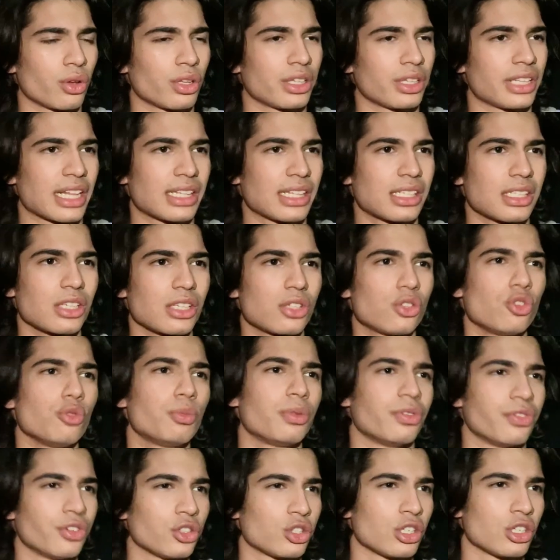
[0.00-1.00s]
That's the
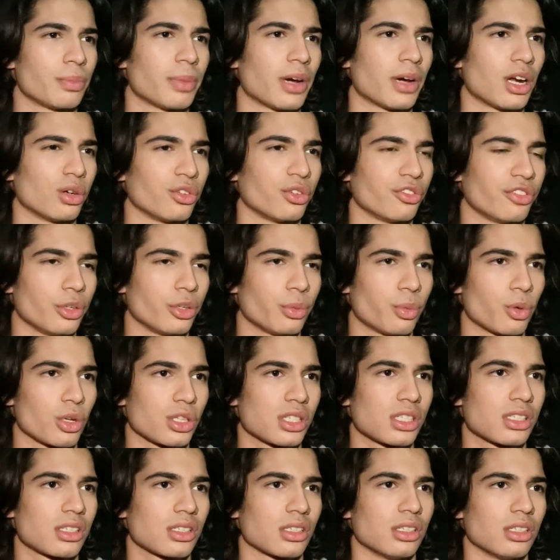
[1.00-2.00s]
superficial part of it.
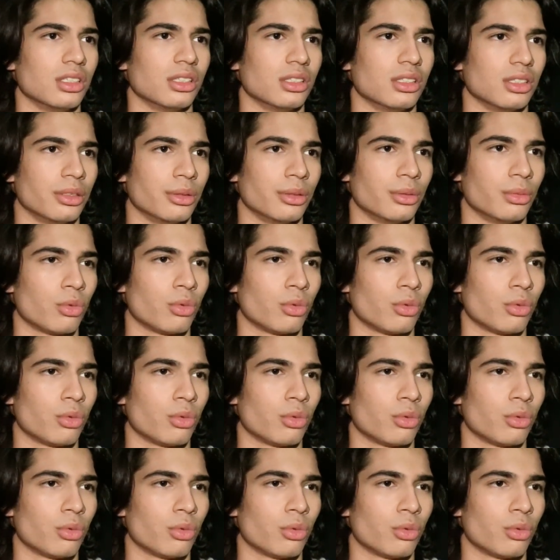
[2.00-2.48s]
What's, uh,